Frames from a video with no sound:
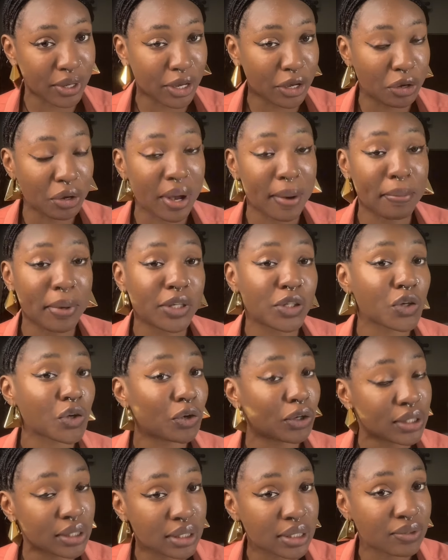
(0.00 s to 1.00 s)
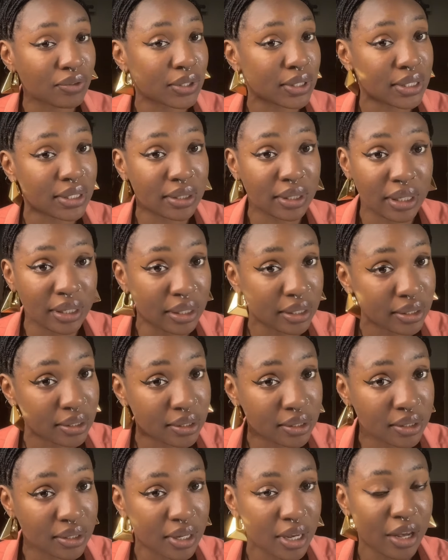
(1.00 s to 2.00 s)
Okay, you can make scrunchies for these
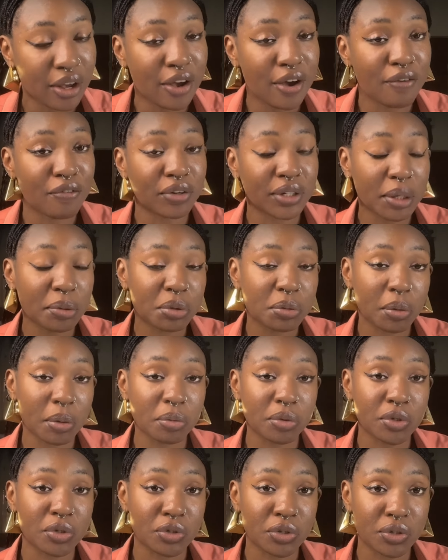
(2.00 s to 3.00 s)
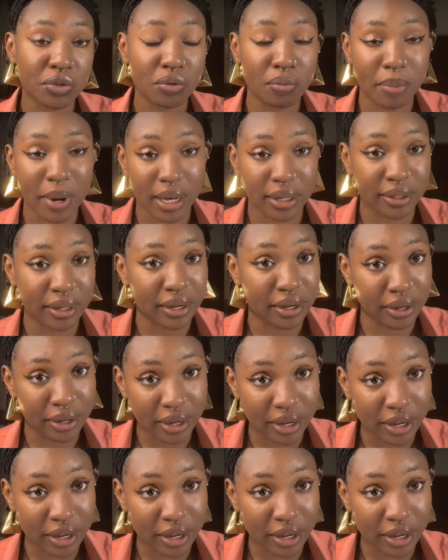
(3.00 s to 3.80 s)
ladies for them to be able to use to pack their